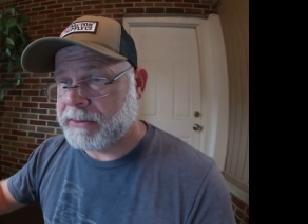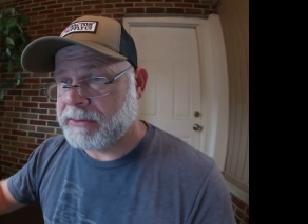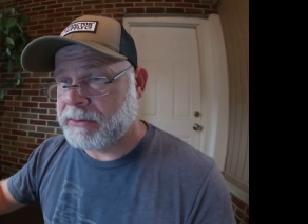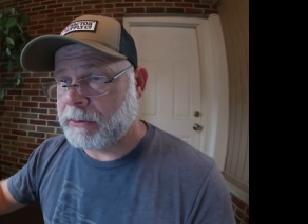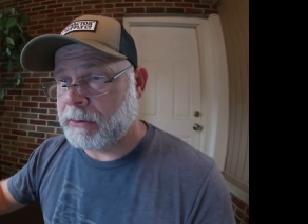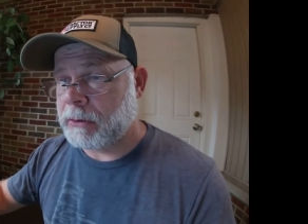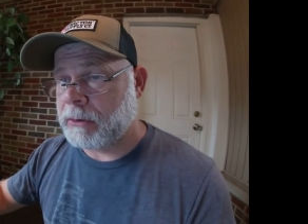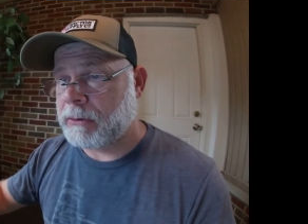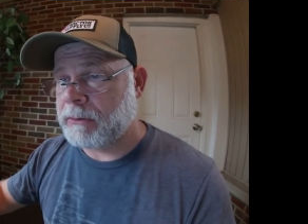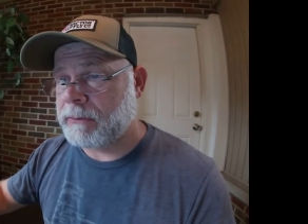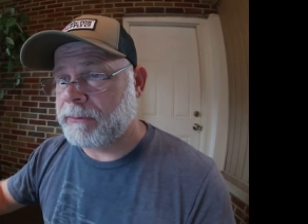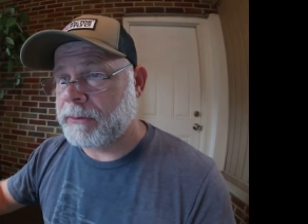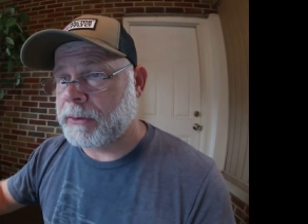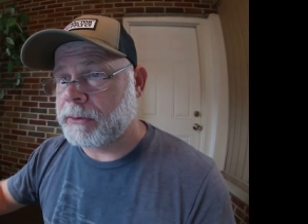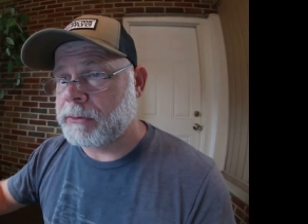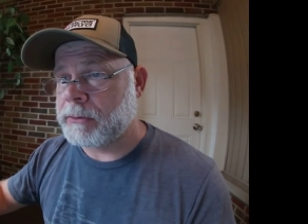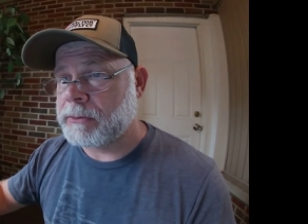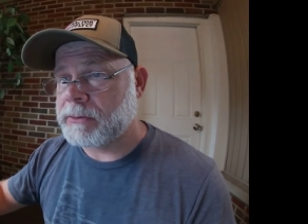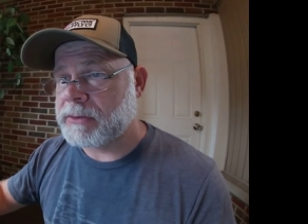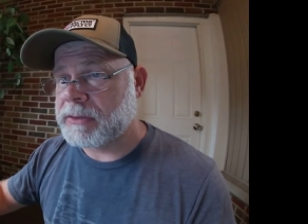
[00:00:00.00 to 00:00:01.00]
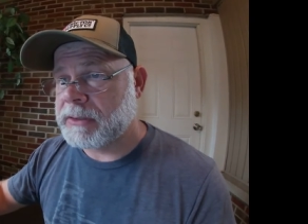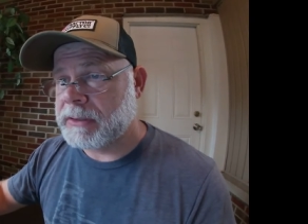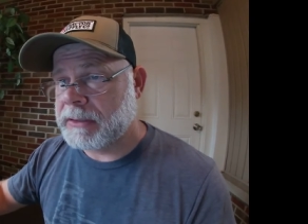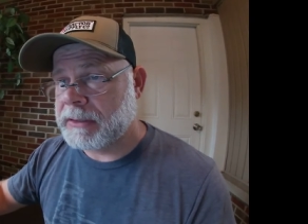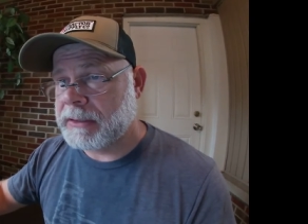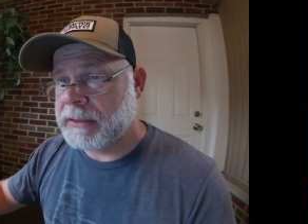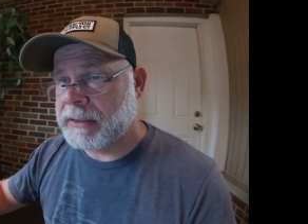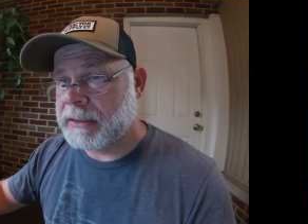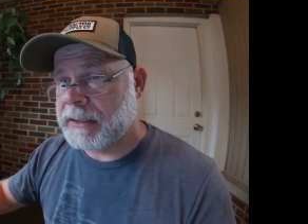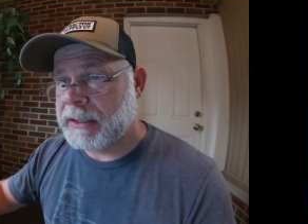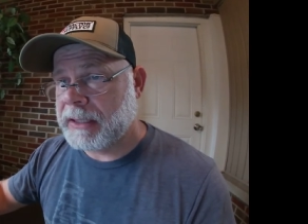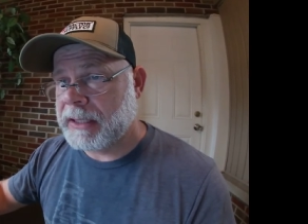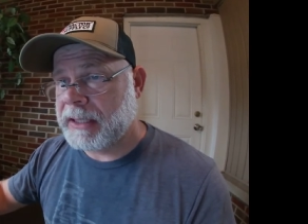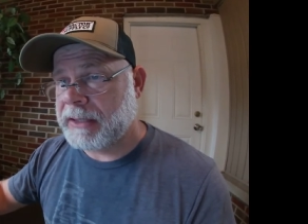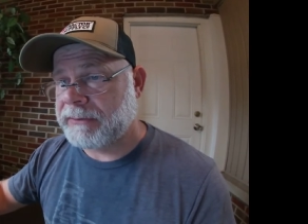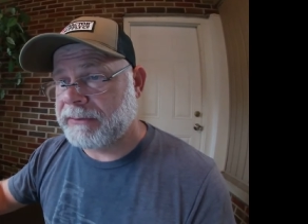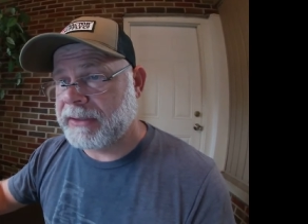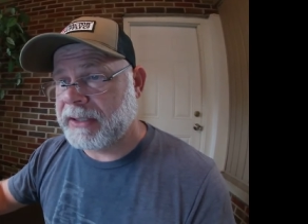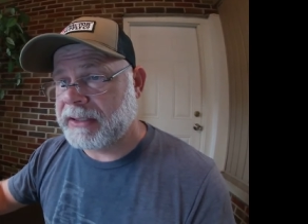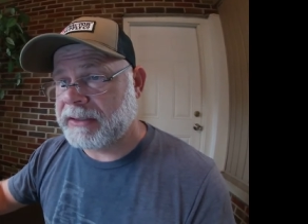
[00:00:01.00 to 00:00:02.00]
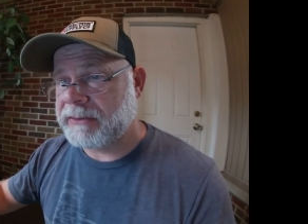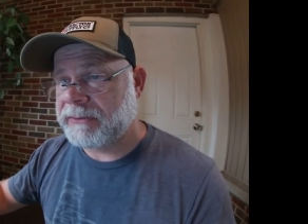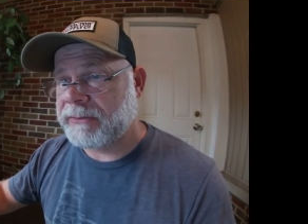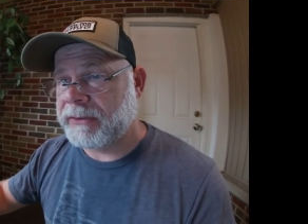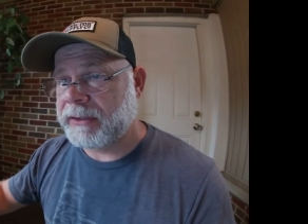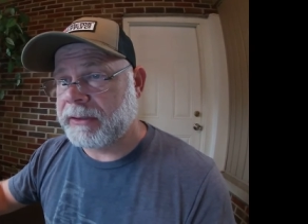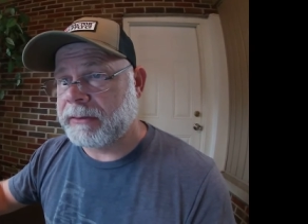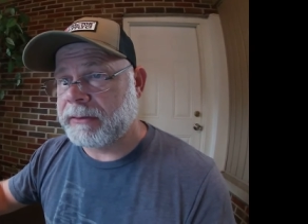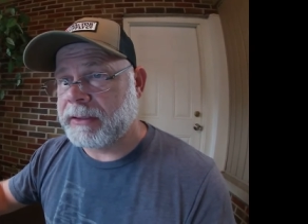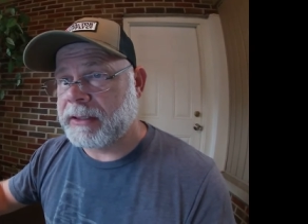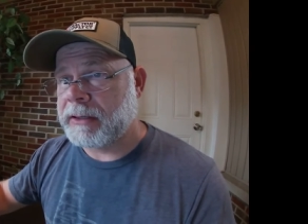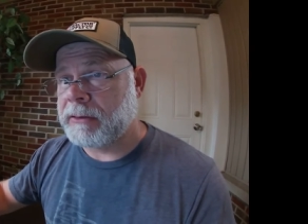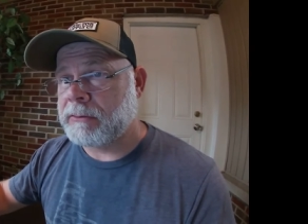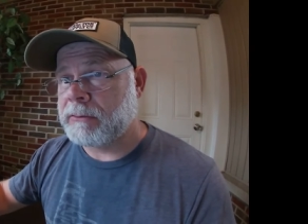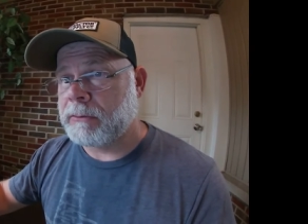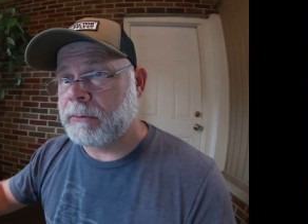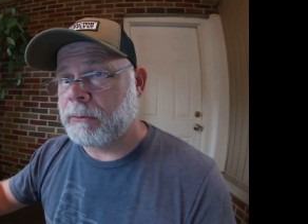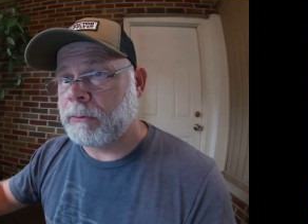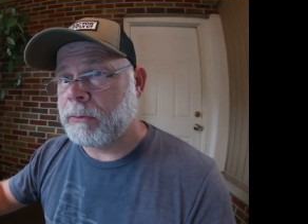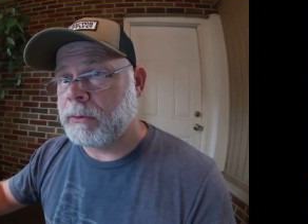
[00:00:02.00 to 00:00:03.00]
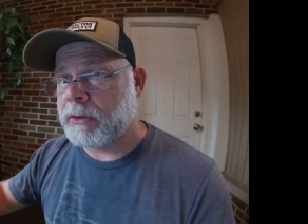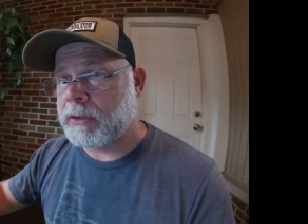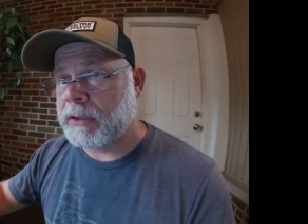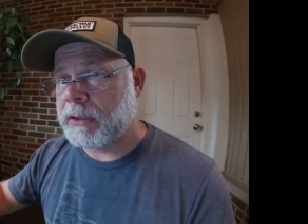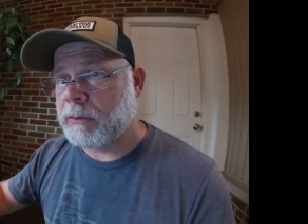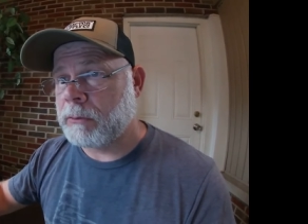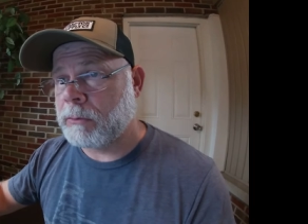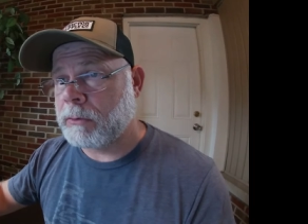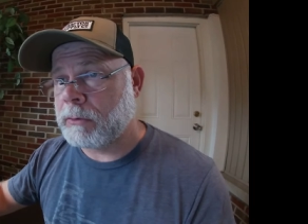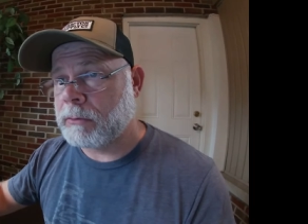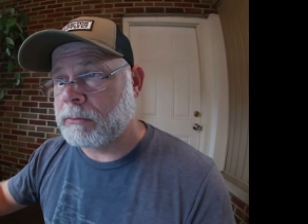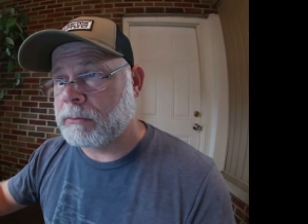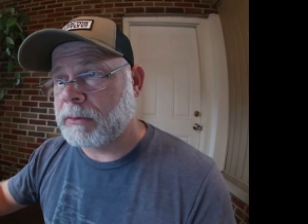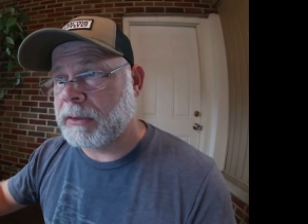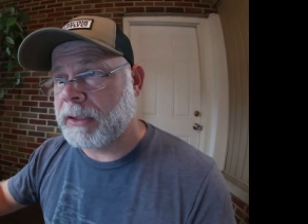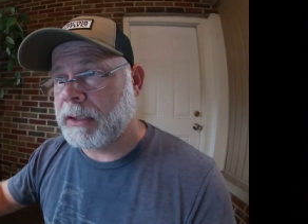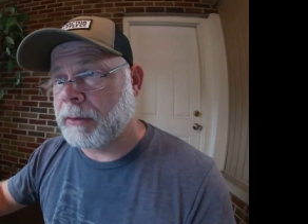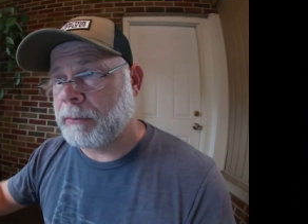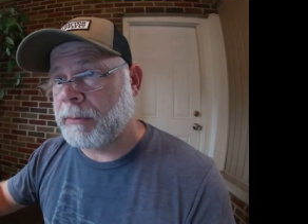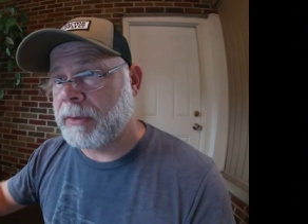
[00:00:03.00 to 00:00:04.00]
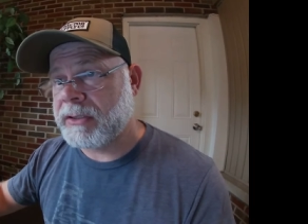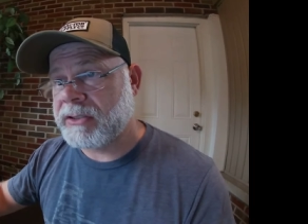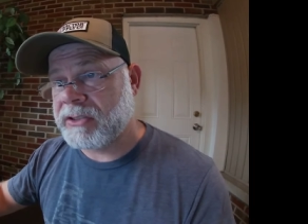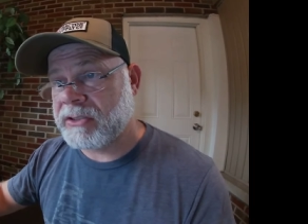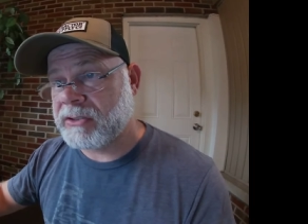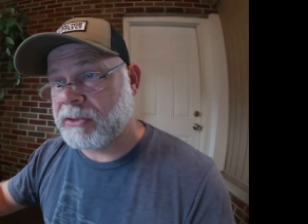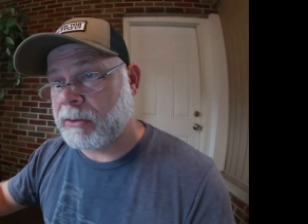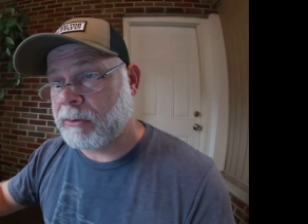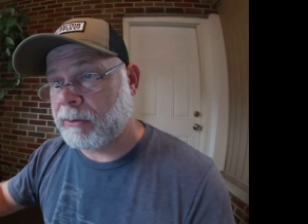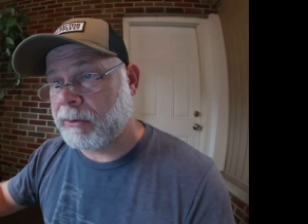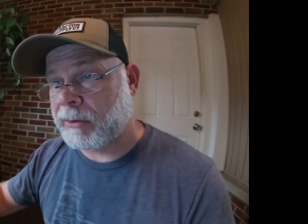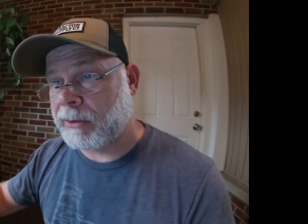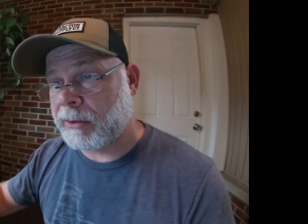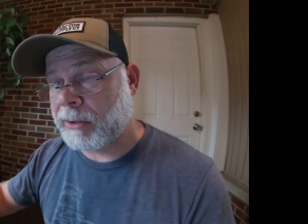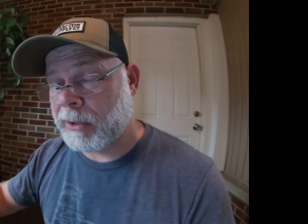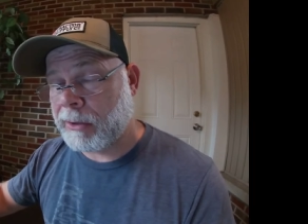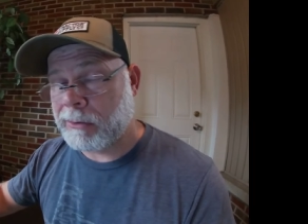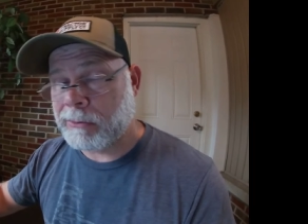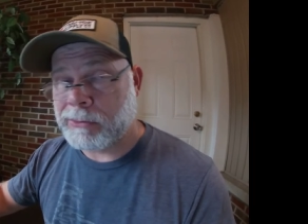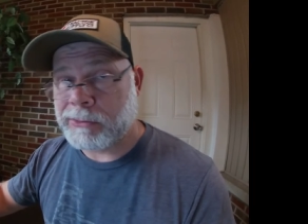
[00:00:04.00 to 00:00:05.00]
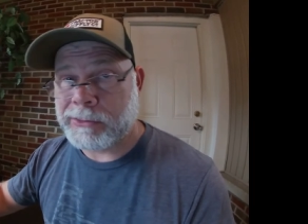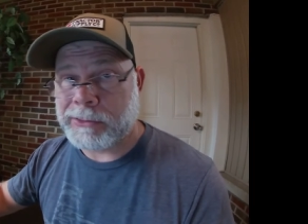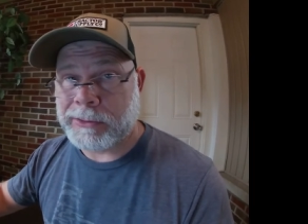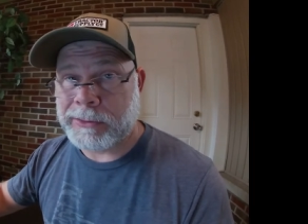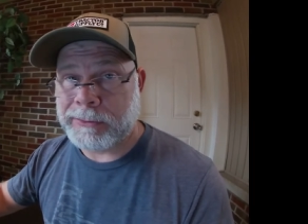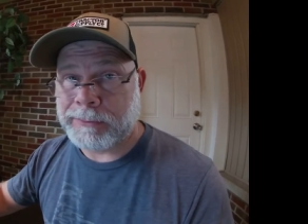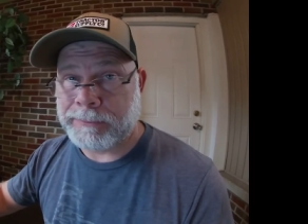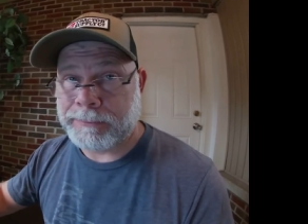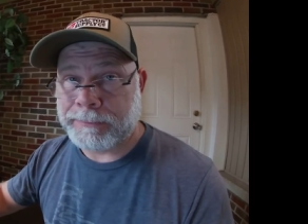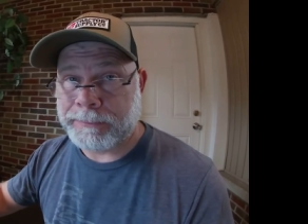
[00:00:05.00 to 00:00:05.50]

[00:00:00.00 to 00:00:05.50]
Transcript: So all those, I've got to figure out what I want, how much it's all going to cost.